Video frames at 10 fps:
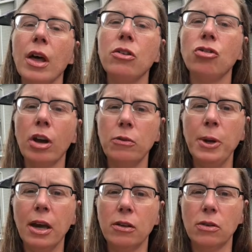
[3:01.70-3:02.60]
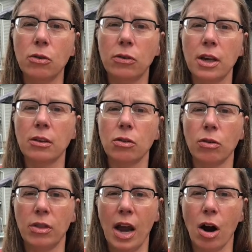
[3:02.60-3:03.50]
that just because those things
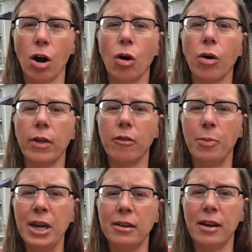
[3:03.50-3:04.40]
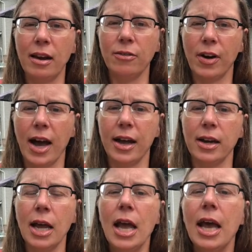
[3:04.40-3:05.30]
are there or they've been
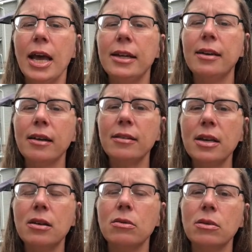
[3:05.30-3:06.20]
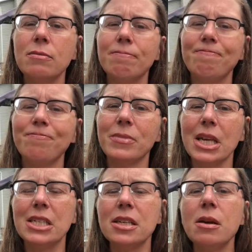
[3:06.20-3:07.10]
identified, it doesn't
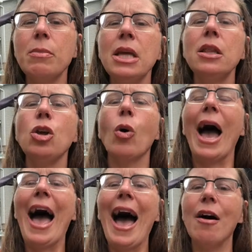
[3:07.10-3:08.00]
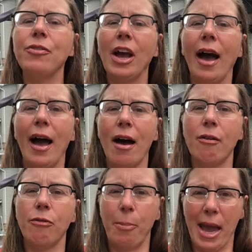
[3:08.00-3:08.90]
mean that you have to
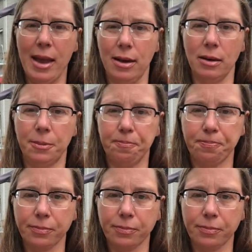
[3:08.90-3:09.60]
have pain.